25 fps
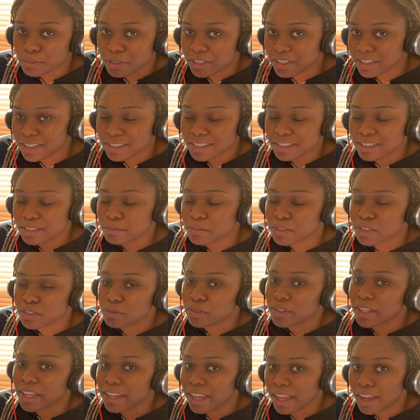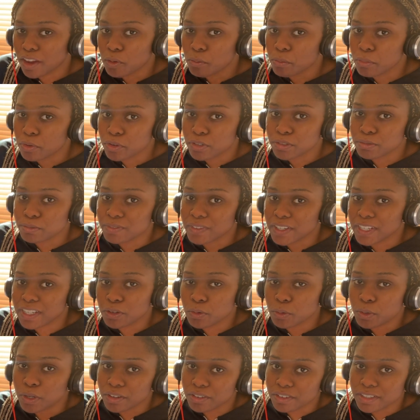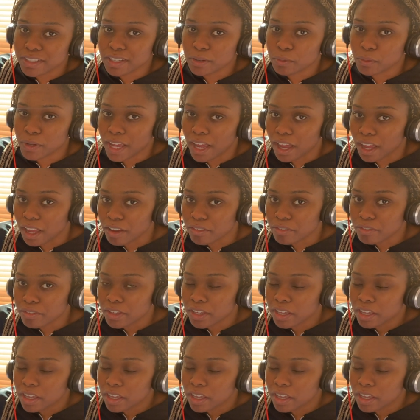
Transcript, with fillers: work the system so they help us with any queries that we have